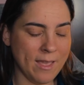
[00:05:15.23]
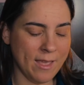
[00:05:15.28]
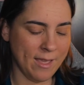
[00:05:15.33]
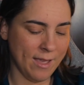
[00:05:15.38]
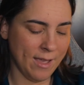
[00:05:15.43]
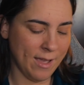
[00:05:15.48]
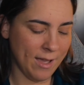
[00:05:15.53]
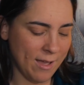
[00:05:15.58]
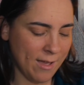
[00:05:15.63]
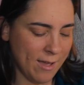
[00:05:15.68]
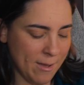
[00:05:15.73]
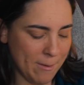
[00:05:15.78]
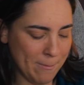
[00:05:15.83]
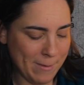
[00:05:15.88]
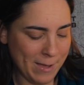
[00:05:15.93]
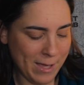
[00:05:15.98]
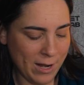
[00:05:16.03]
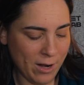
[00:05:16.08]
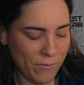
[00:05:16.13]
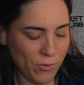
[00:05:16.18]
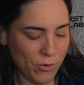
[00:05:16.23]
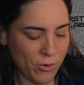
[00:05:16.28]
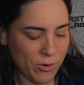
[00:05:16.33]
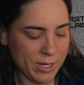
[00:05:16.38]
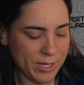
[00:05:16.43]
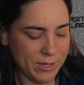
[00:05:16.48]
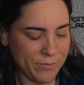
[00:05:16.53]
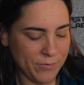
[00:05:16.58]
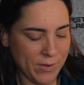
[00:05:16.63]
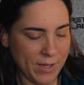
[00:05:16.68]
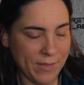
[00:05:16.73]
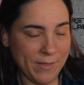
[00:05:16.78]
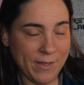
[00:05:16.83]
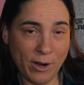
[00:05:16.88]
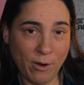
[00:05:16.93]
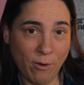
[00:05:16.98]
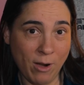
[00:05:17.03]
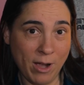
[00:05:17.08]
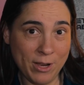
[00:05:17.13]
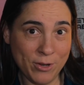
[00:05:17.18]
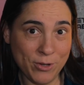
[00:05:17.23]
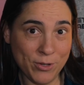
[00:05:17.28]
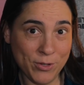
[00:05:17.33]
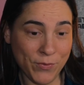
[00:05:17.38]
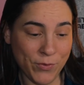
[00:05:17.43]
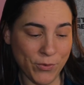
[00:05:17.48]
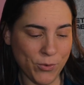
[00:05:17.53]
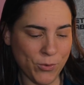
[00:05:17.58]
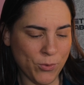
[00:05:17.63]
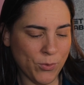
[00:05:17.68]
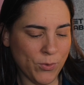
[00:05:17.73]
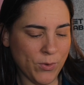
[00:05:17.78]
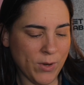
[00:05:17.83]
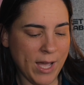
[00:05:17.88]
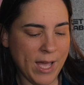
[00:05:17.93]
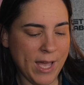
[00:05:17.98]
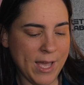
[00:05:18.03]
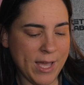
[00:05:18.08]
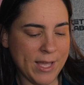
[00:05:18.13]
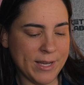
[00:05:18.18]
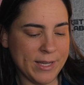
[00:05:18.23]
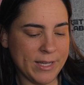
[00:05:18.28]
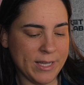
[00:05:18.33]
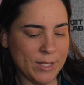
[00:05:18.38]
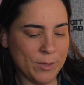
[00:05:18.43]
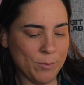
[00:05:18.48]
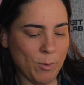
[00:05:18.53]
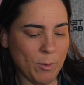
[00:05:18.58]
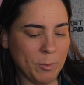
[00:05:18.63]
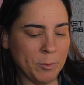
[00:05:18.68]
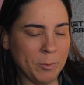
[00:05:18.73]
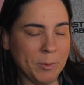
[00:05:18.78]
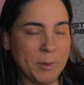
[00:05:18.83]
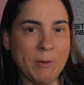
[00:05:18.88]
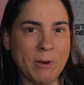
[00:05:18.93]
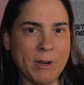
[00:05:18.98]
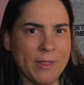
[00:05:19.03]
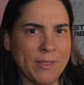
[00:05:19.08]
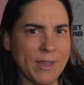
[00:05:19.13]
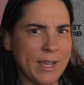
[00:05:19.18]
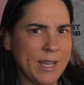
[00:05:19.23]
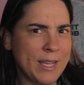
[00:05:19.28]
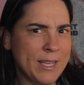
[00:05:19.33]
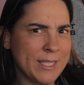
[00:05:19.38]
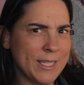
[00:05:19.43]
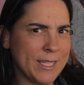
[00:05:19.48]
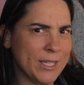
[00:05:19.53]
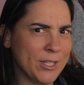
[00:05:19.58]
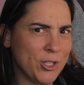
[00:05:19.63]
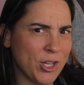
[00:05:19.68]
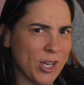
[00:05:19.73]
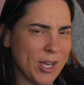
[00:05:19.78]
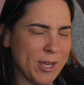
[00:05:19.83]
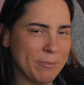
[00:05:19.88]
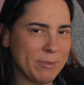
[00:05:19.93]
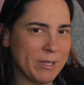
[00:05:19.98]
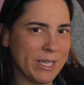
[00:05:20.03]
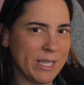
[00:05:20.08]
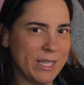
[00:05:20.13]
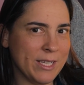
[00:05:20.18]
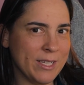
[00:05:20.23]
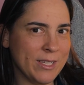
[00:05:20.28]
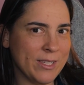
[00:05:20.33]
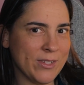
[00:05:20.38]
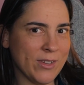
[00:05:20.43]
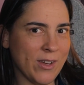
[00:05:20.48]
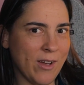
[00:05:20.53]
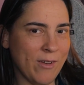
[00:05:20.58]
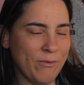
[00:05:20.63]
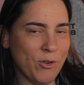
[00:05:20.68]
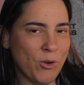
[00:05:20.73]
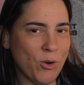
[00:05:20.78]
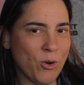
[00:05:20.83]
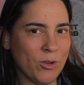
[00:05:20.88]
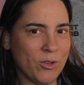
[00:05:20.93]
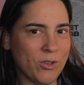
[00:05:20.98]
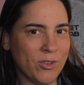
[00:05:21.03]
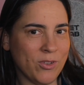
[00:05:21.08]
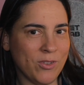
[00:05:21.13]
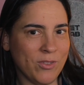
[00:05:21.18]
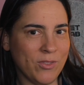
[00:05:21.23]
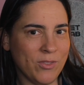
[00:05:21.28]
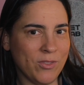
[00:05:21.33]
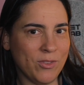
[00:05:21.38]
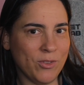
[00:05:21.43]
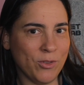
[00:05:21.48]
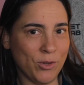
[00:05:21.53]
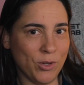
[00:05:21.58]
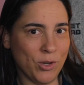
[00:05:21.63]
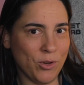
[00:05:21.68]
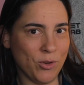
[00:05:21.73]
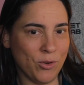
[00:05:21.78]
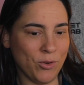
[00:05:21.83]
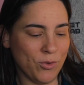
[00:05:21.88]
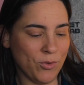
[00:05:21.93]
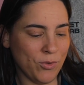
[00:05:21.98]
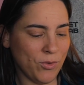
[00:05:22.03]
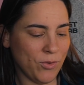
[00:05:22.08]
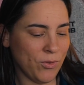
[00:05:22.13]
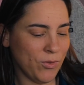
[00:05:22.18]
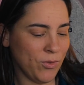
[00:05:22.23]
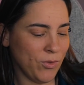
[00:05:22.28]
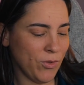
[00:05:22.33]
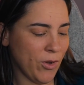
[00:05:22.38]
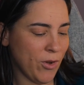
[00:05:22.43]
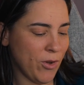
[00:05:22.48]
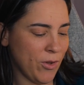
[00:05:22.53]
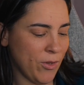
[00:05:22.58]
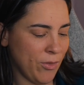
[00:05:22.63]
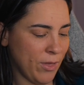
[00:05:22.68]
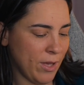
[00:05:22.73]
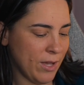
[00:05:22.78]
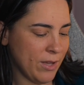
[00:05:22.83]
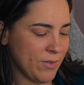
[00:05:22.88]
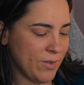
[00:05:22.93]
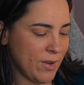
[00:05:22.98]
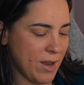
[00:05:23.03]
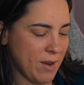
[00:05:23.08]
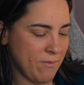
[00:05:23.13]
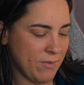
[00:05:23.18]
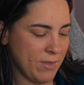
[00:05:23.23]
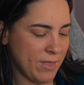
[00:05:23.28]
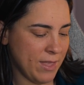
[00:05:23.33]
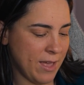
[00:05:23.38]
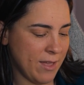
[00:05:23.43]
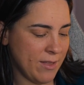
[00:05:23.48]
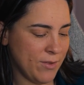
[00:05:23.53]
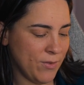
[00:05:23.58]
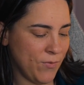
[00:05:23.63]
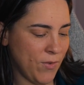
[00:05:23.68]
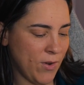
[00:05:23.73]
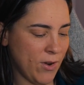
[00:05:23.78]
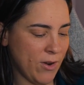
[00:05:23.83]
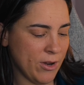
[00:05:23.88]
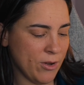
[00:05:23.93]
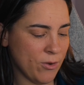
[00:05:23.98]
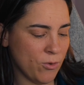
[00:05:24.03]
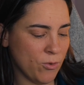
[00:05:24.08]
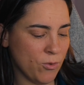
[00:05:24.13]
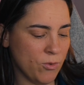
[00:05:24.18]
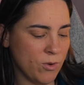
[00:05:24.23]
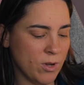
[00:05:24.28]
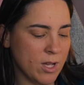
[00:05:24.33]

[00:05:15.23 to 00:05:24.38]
And I've already found that quite useful, and it's probably one of the easier GMTs I've got to use. So thanks, Dan, for that. It's very cool.